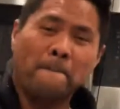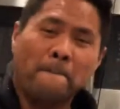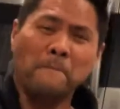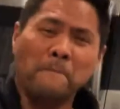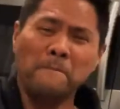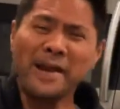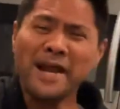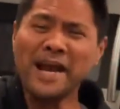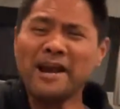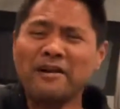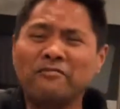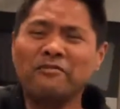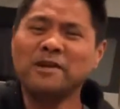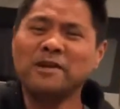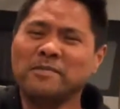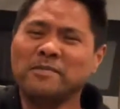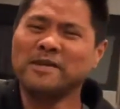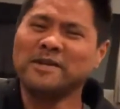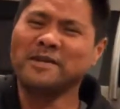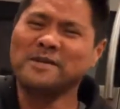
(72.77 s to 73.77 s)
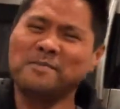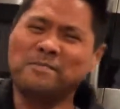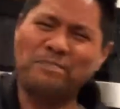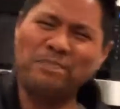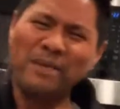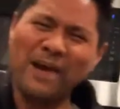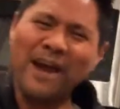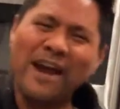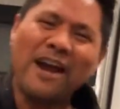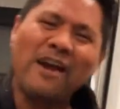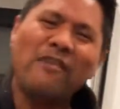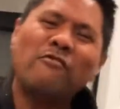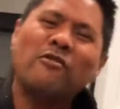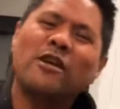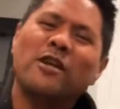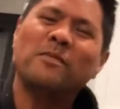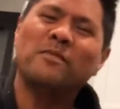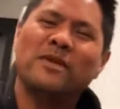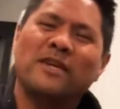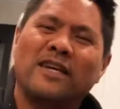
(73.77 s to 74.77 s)
"Marry me,
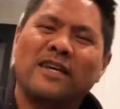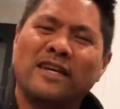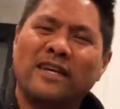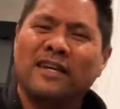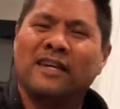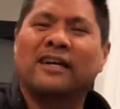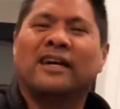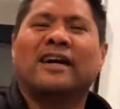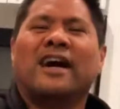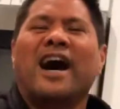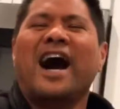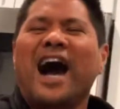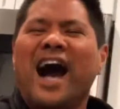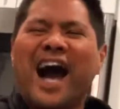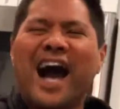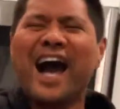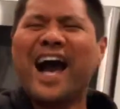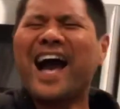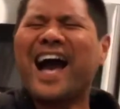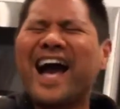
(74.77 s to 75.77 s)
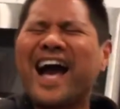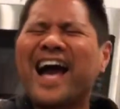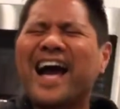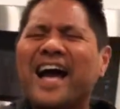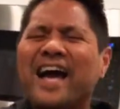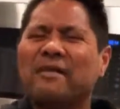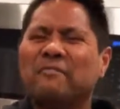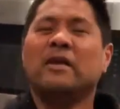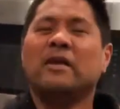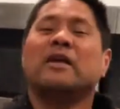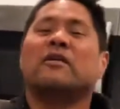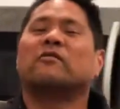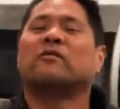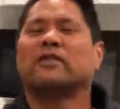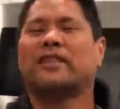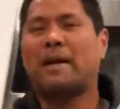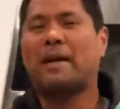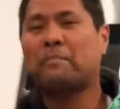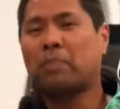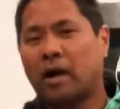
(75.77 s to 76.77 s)
bury me, I'm." Well,
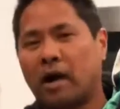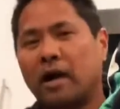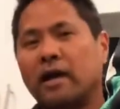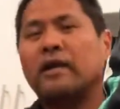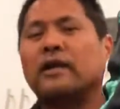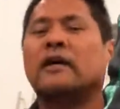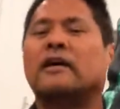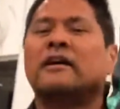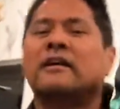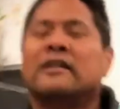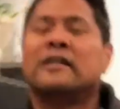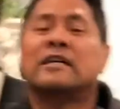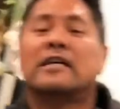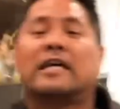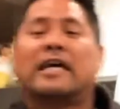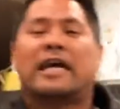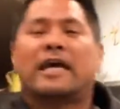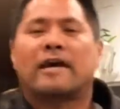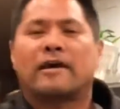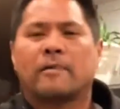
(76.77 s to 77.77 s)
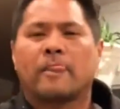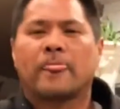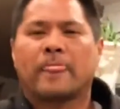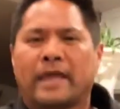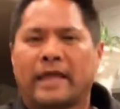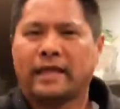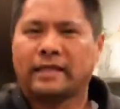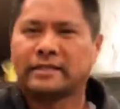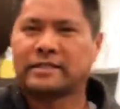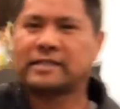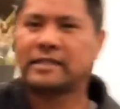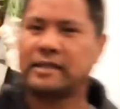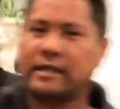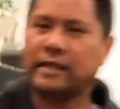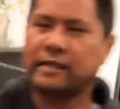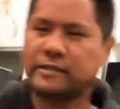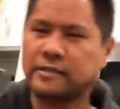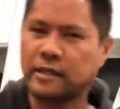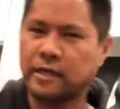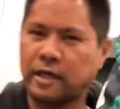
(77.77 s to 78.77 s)
that part. It's
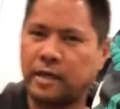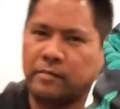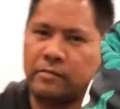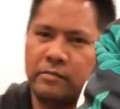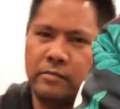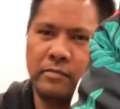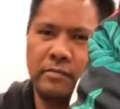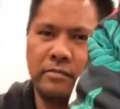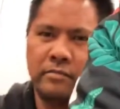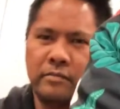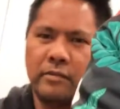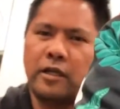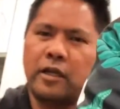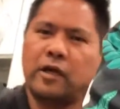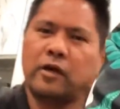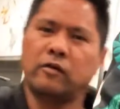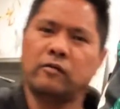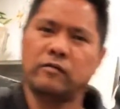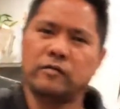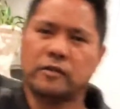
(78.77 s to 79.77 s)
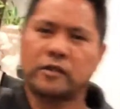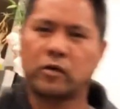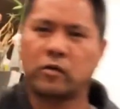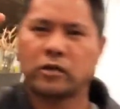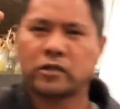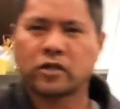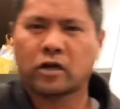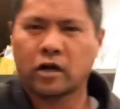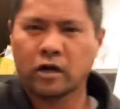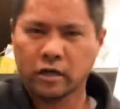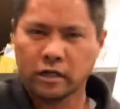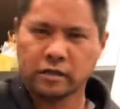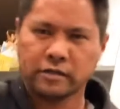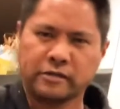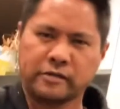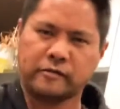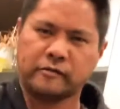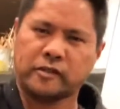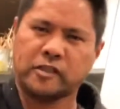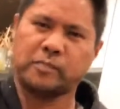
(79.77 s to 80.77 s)
a retarded
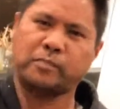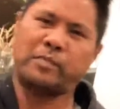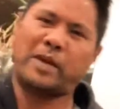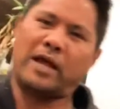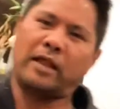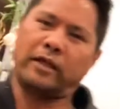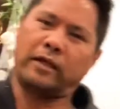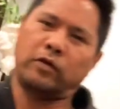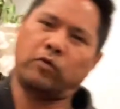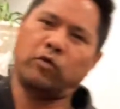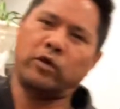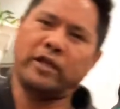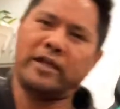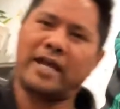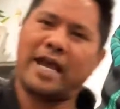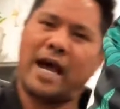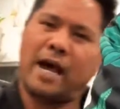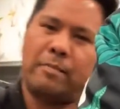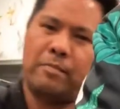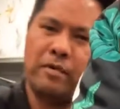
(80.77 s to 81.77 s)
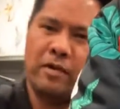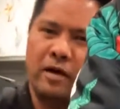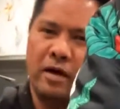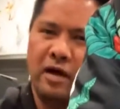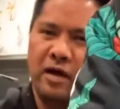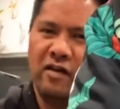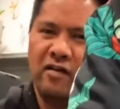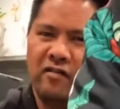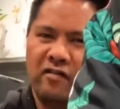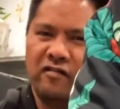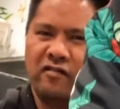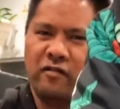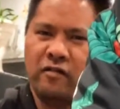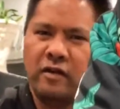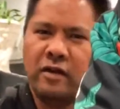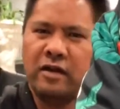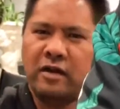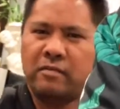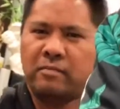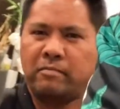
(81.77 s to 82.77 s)
spelling recap of
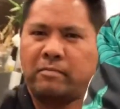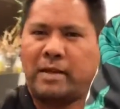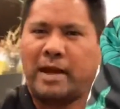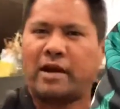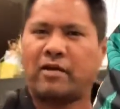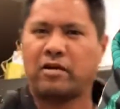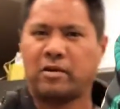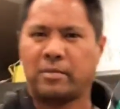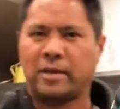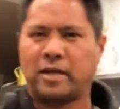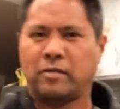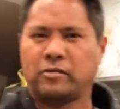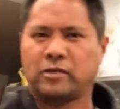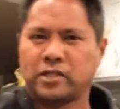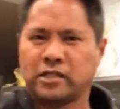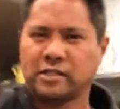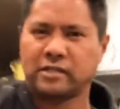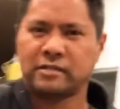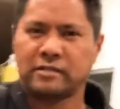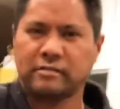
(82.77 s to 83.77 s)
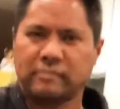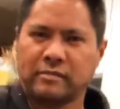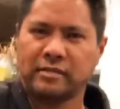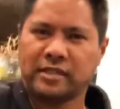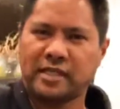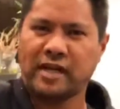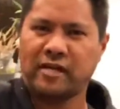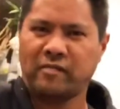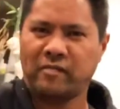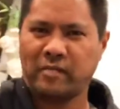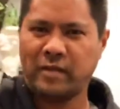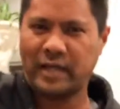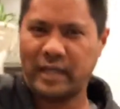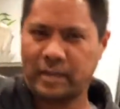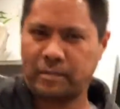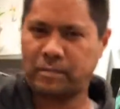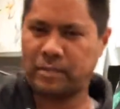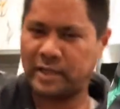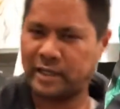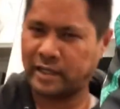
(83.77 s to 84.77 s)
"marry me," which is, instead of
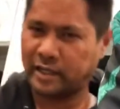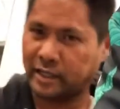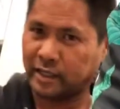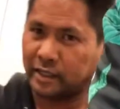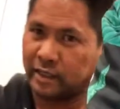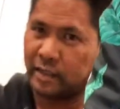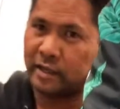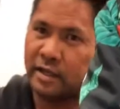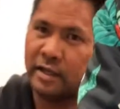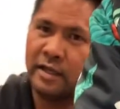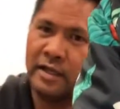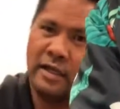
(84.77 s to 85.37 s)
it being